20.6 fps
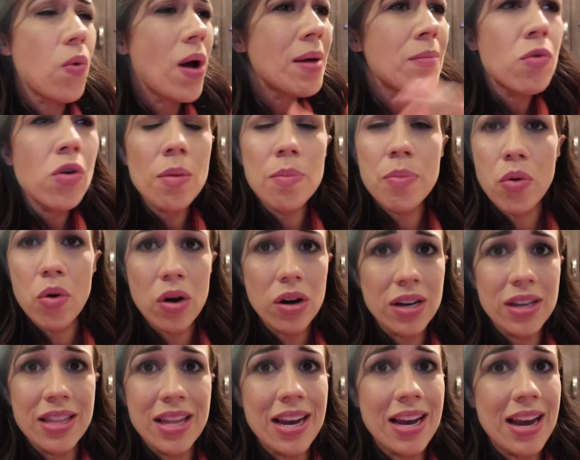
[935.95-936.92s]
Way more
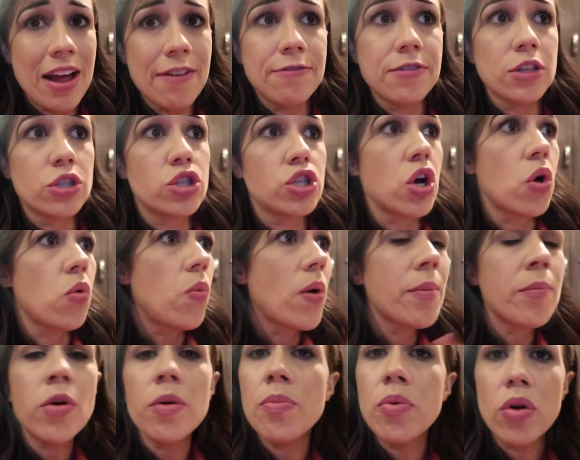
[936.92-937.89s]
important than a Netflix show,
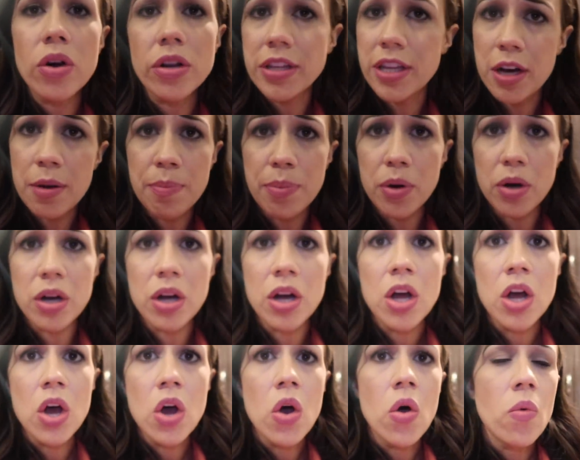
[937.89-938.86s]
way more important than a book,
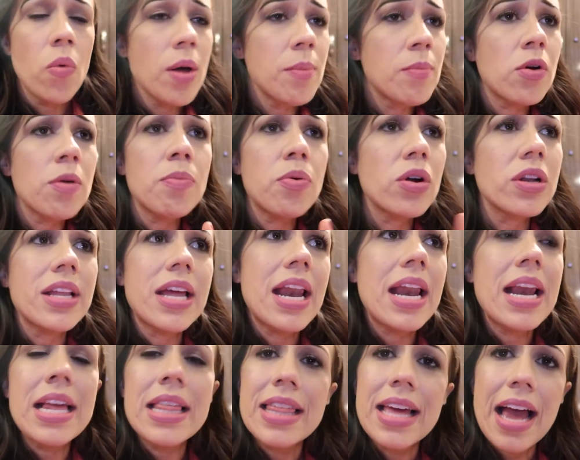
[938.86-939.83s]
way more important than
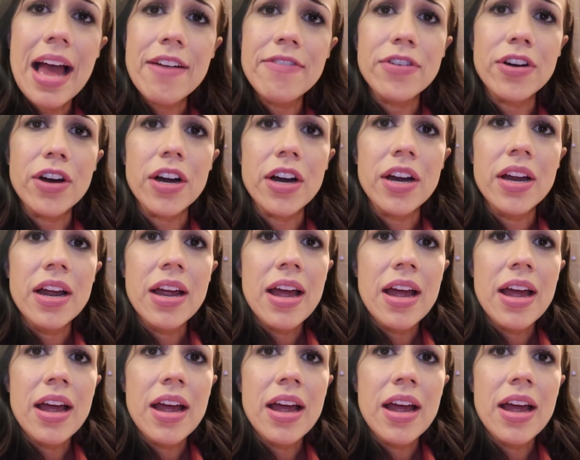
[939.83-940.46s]
anything ever.